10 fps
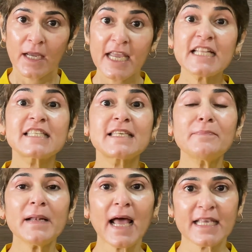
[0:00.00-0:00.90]
It
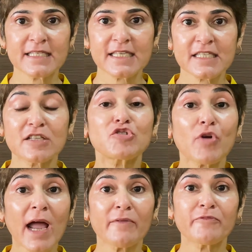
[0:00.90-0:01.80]
symbolizes the
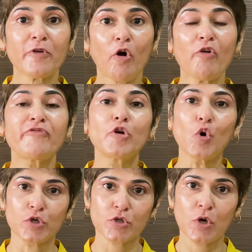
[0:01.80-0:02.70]
triumph of
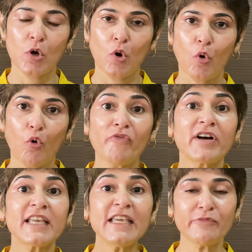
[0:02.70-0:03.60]
good
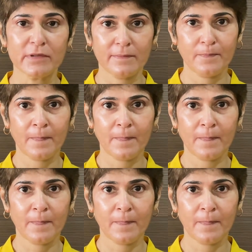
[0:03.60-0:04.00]
over evil.